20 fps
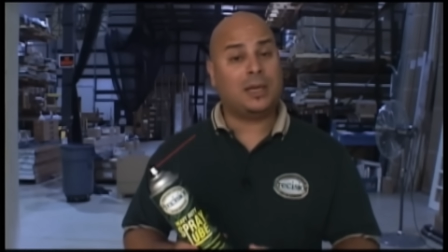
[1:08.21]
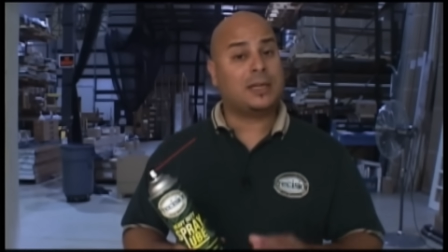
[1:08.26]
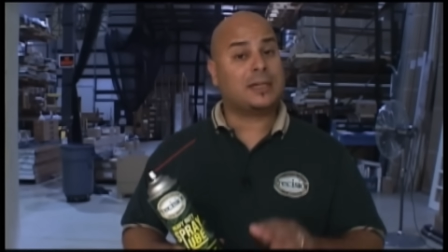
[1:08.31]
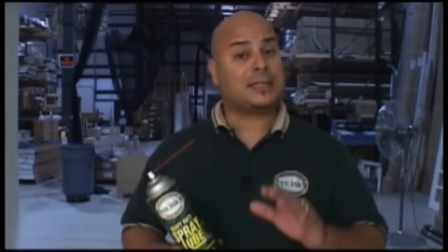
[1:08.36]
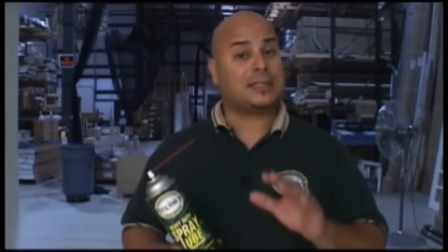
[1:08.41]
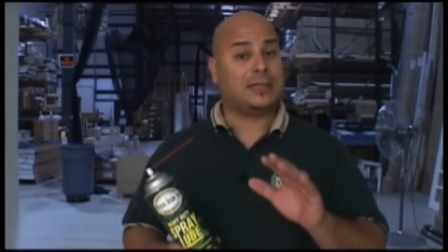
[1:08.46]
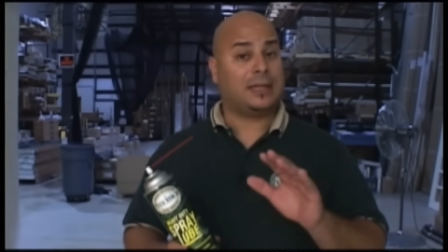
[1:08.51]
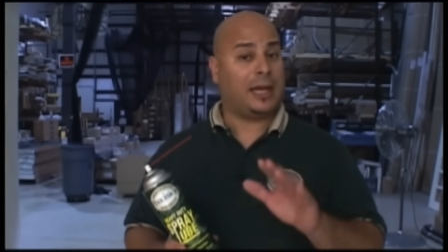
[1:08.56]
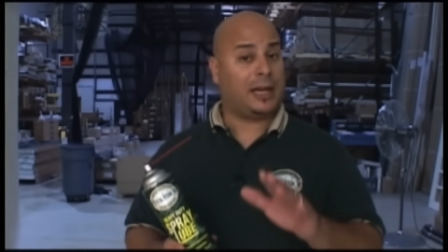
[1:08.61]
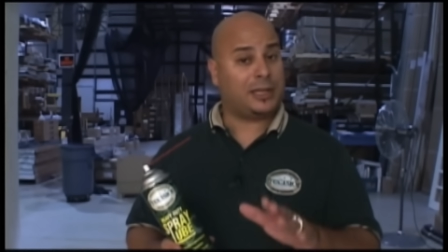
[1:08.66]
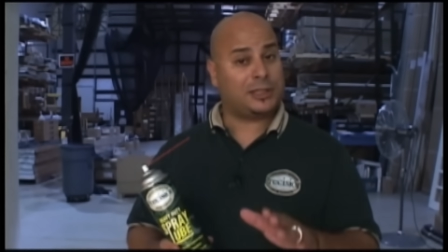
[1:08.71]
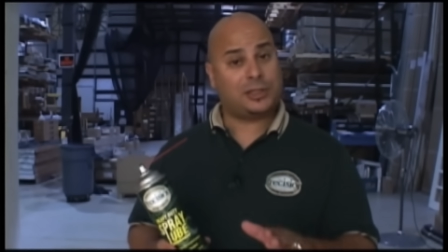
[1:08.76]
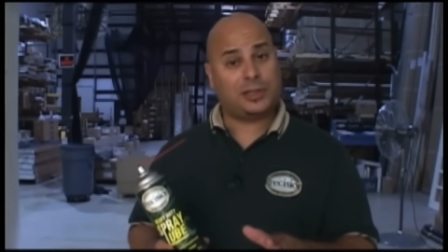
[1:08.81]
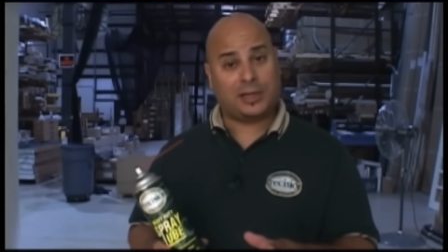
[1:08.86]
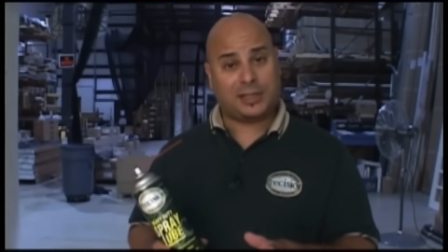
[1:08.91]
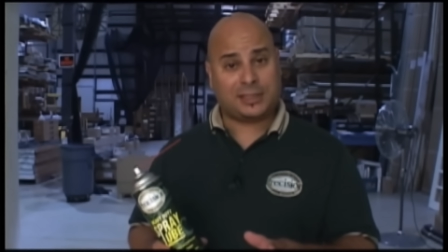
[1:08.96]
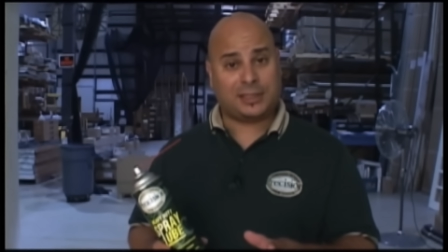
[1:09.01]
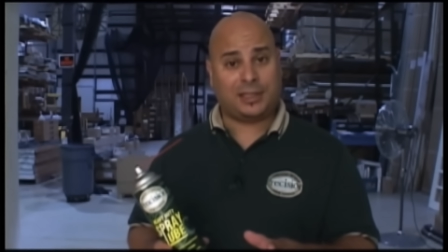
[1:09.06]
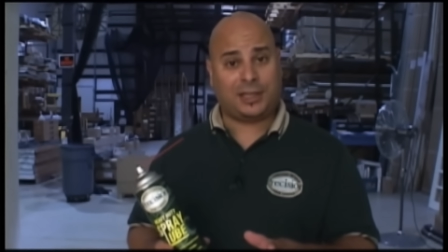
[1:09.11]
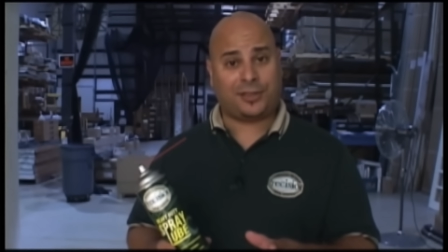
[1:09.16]
It's not as
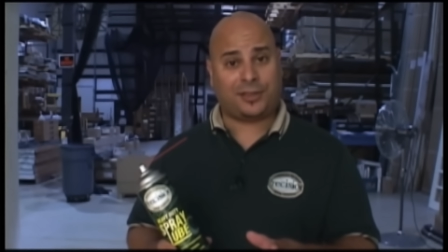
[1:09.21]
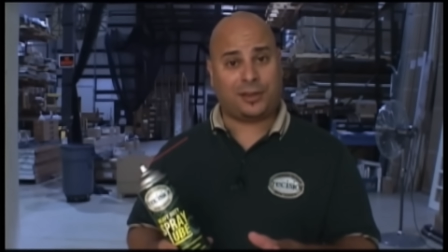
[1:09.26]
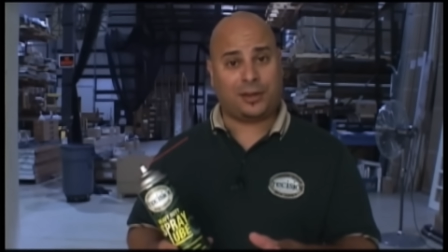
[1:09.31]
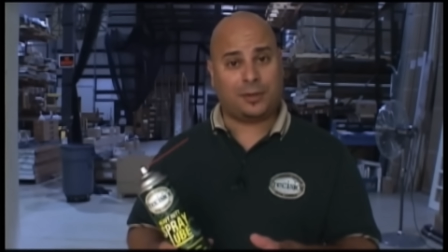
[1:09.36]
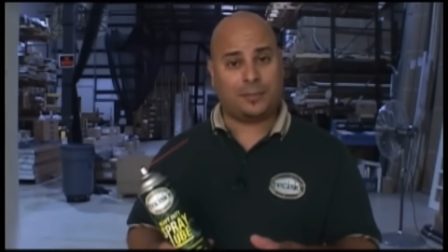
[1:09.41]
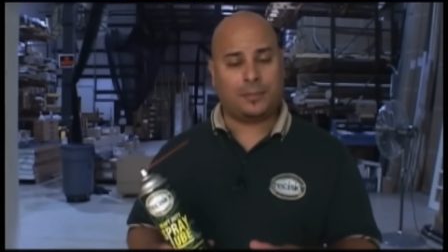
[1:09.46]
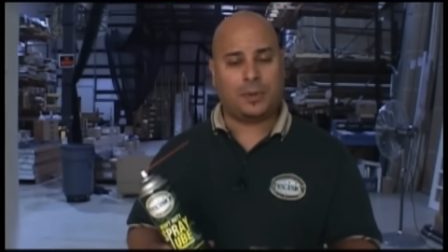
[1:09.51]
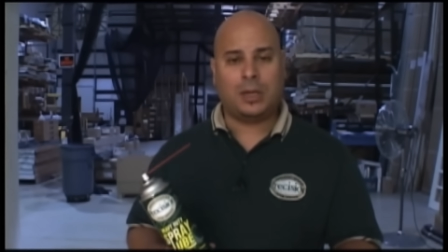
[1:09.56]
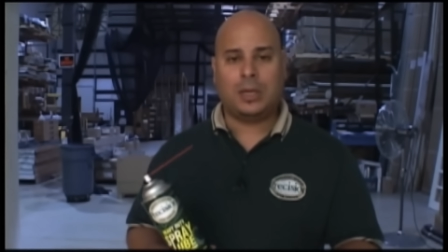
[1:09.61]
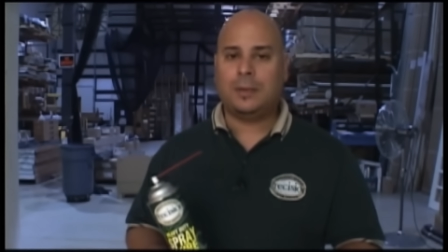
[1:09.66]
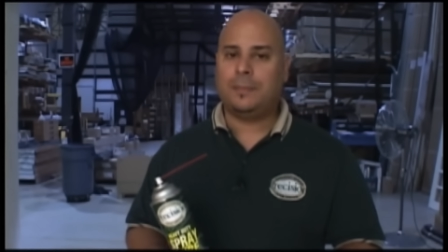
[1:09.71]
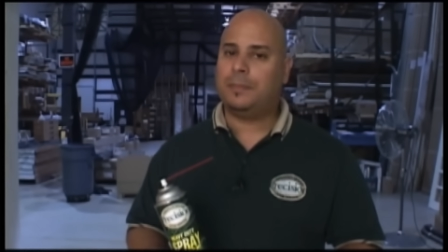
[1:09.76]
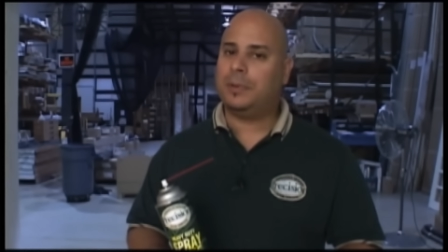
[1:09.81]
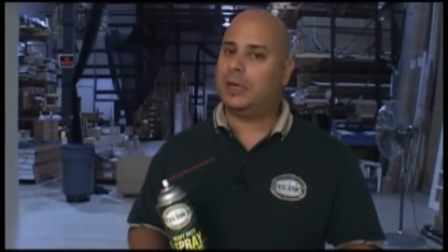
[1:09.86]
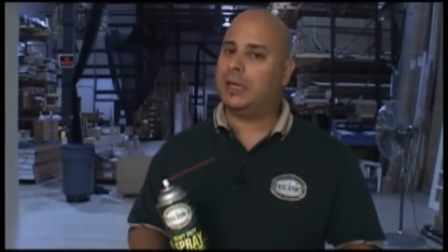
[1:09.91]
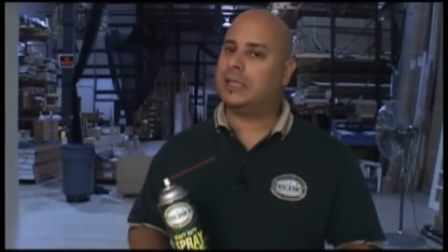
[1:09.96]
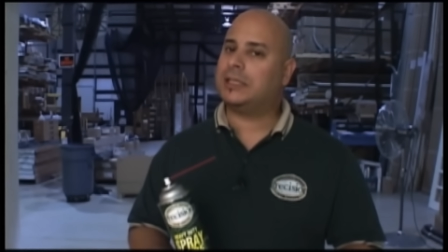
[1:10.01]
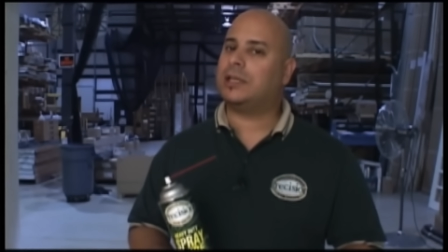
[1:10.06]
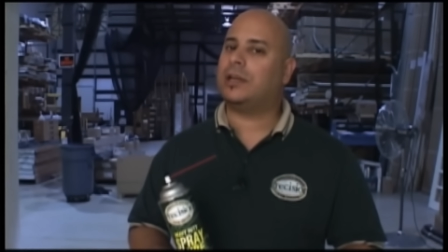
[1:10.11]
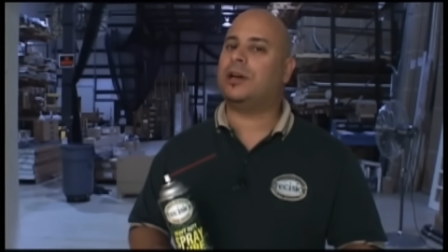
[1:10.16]
good as lithium,
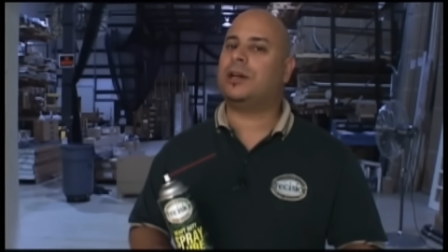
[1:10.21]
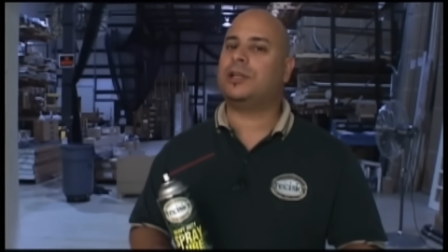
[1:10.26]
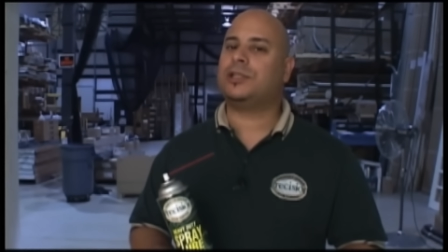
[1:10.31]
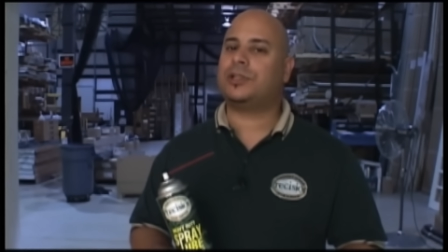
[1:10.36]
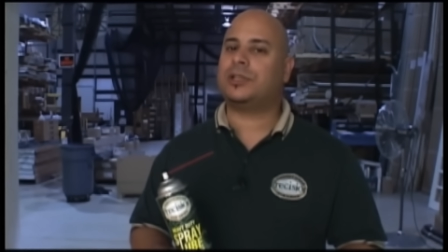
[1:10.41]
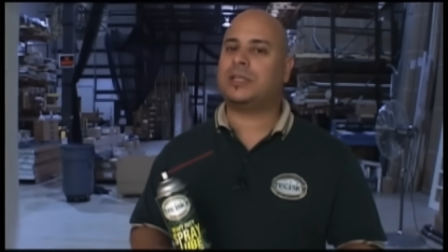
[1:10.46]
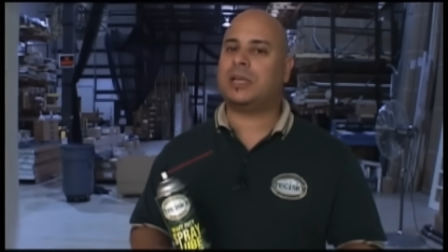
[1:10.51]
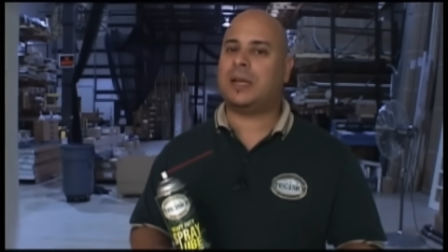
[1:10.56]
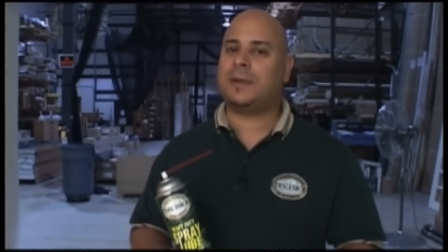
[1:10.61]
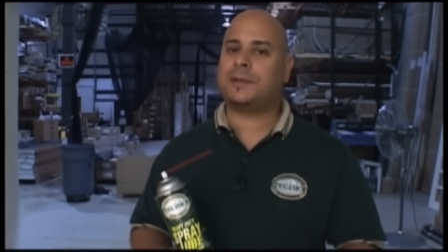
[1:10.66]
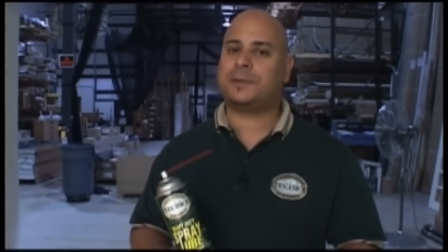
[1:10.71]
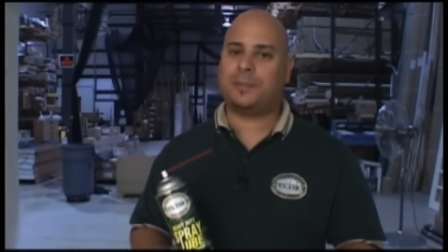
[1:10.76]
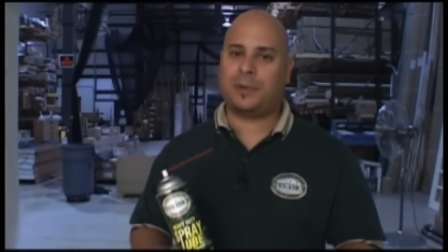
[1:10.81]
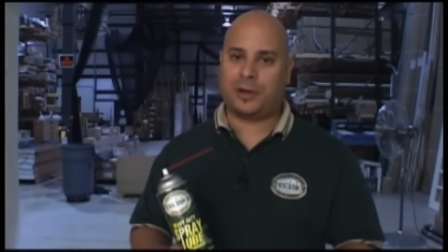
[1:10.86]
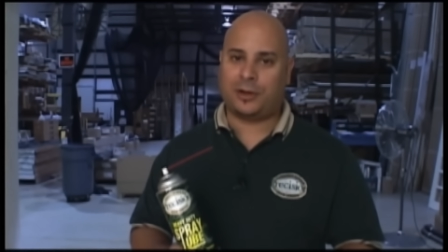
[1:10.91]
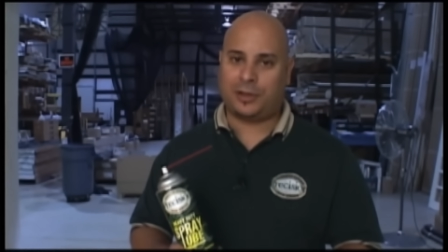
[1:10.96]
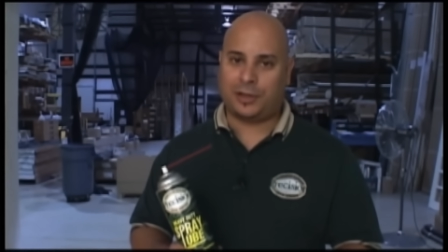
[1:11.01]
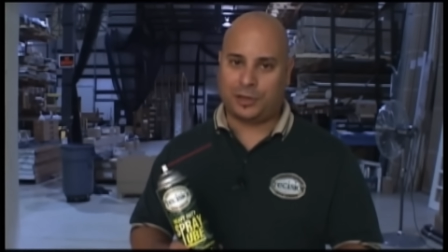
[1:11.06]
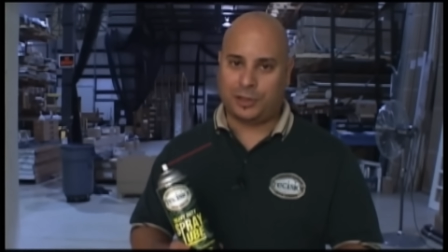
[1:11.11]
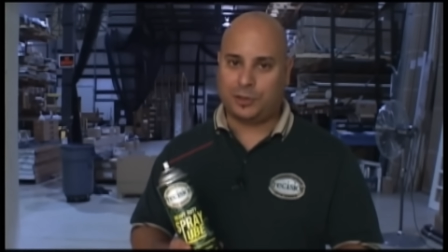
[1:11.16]
but it's 100 times
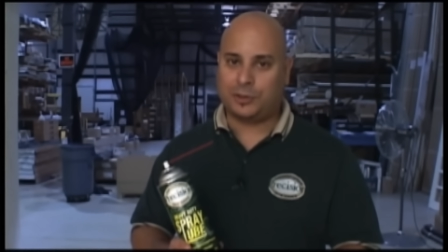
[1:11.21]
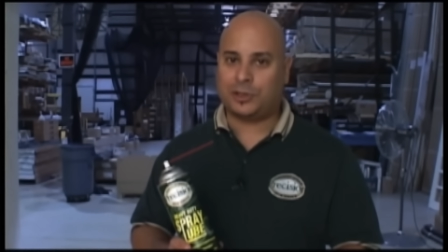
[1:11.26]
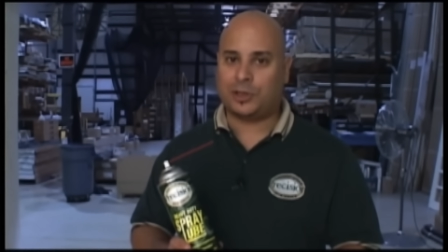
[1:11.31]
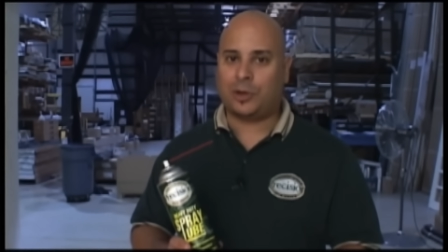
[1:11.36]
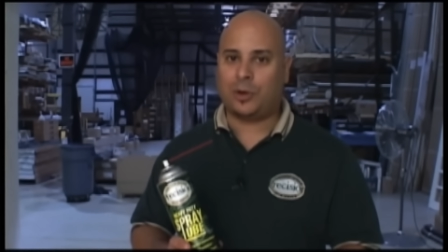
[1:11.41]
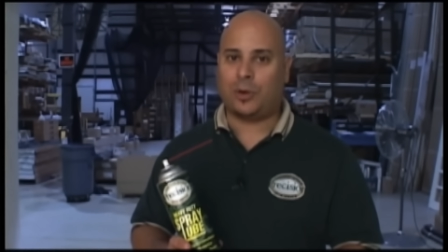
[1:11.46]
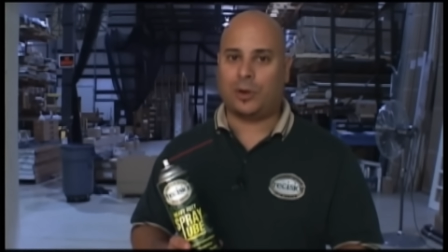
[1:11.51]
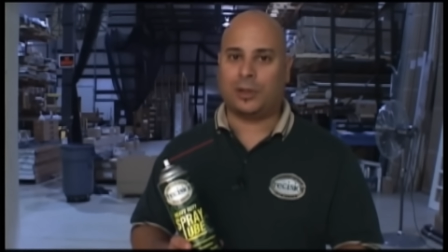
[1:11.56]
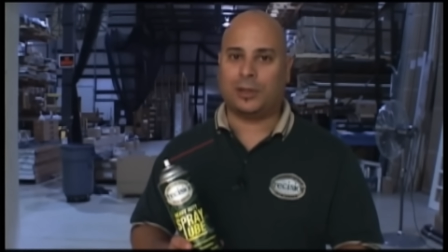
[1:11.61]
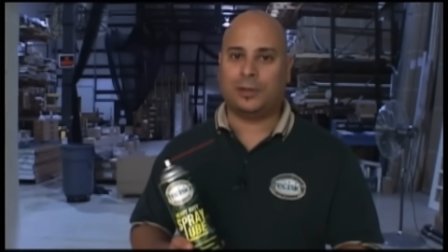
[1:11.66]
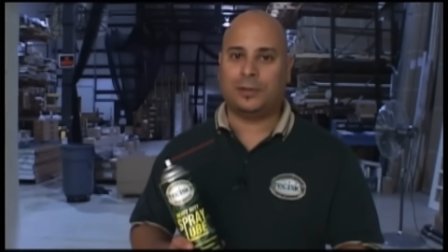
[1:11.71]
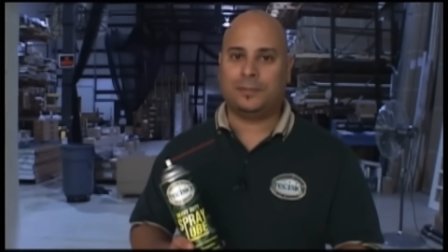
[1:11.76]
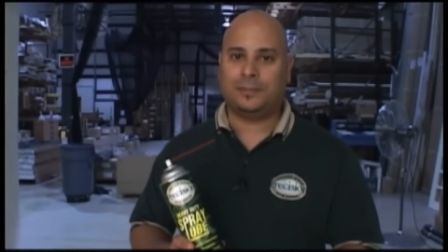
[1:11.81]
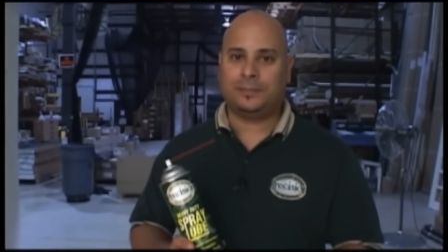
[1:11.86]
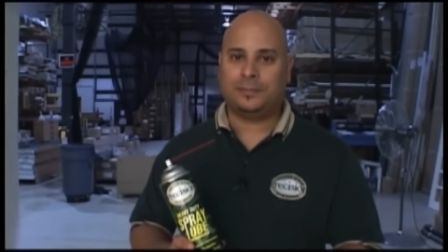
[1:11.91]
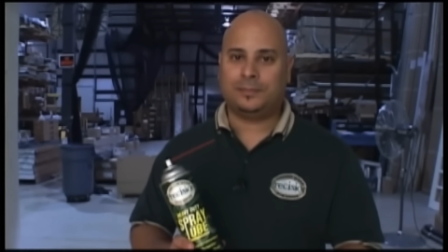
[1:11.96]
better than using oil.